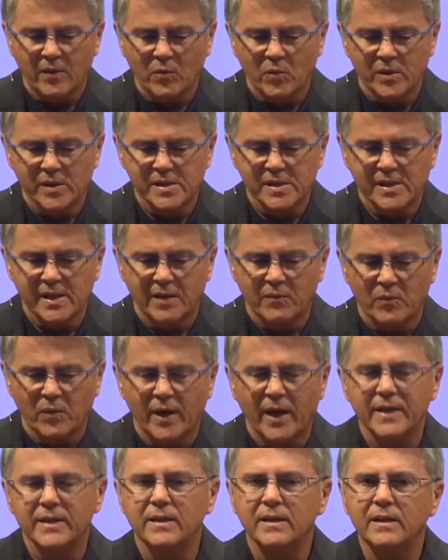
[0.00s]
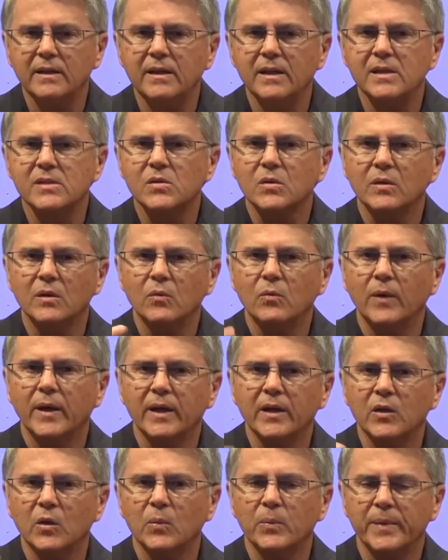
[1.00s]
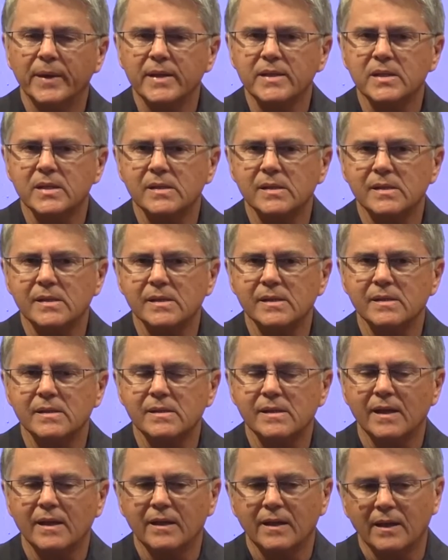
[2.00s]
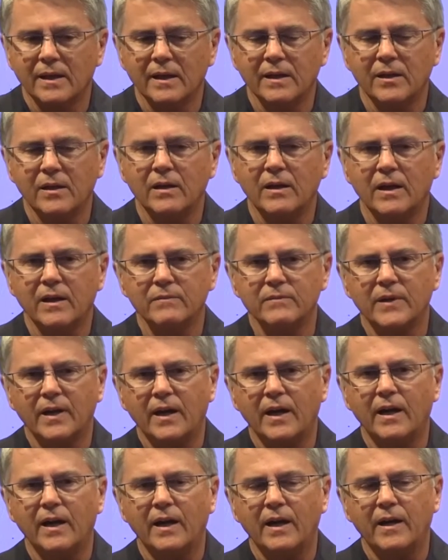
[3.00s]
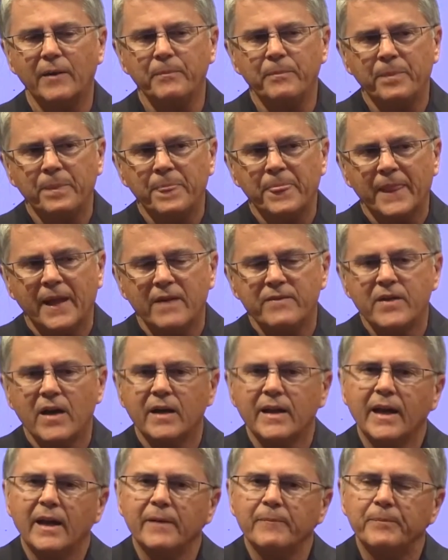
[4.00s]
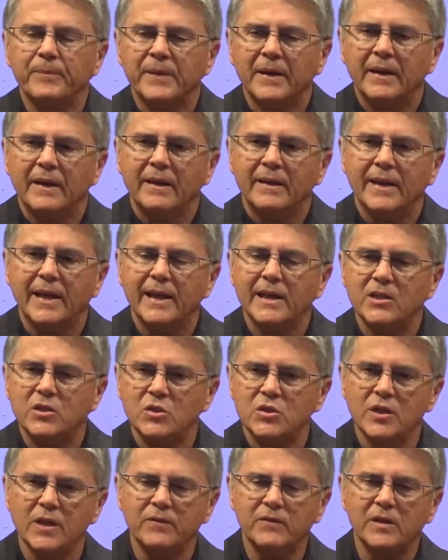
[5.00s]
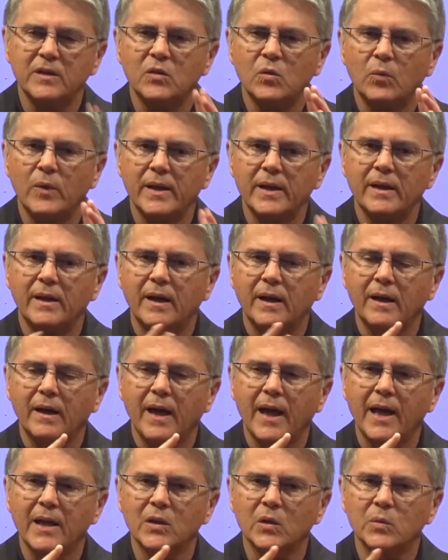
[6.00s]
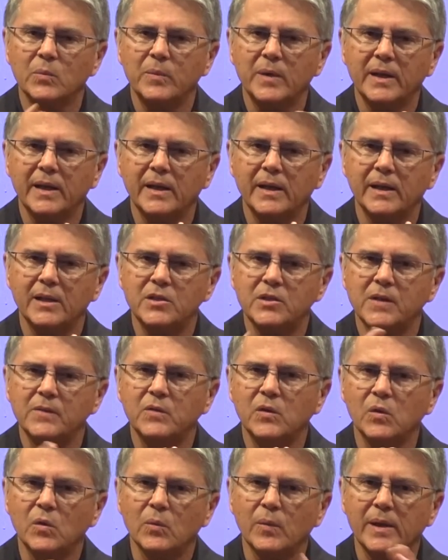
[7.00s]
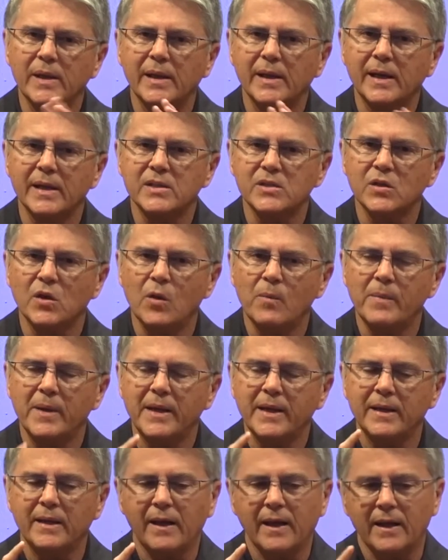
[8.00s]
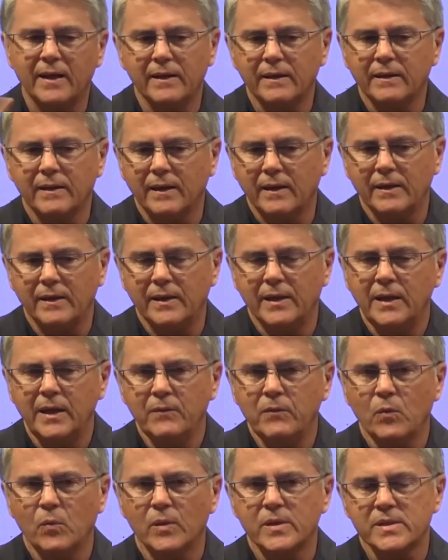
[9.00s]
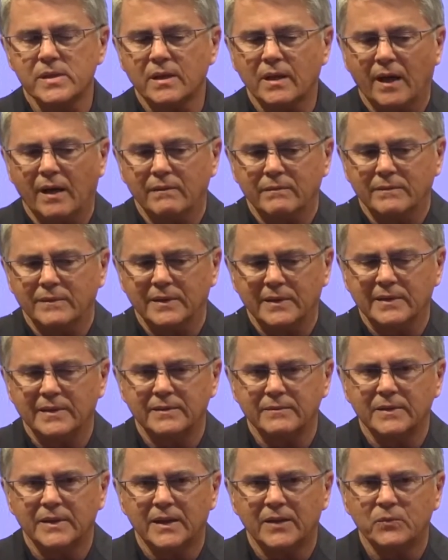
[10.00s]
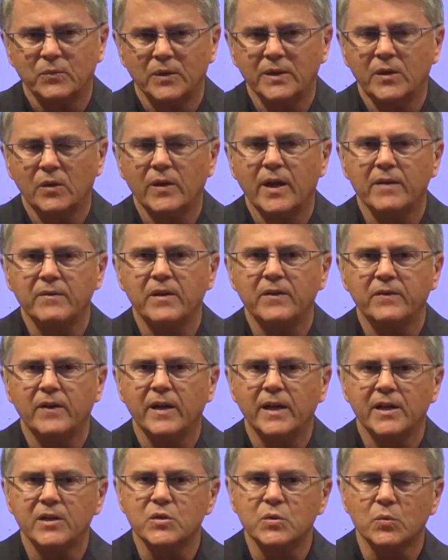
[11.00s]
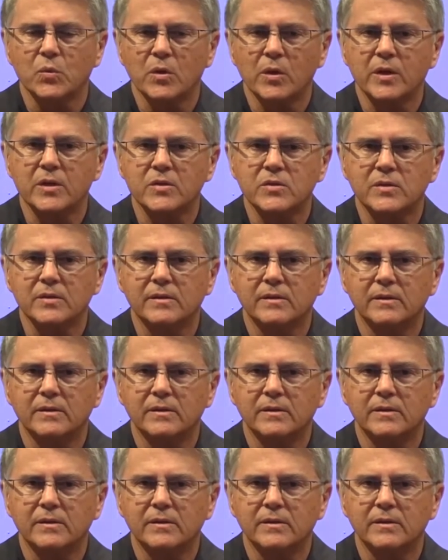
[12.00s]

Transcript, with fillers: it was that when I did this on a regular basis, is that, you know, I, uh, I found out that it shifted the way that I handled money and it shifted the way that I saw money. And the end of it was, I really, I really don't have any financial worries.